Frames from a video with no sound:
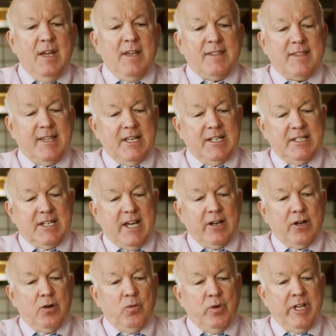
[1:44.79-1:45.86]
Sand
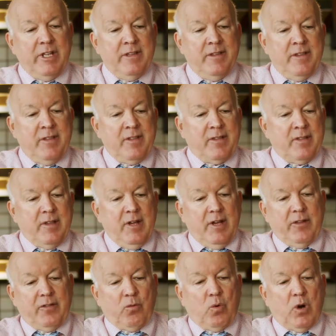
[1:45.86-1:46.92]
tiger wins.
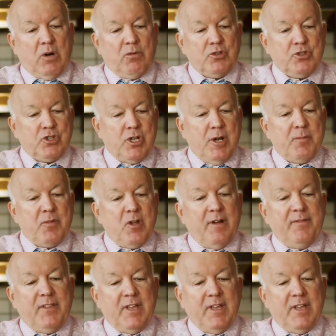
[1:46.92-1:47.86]
The walrus jumps off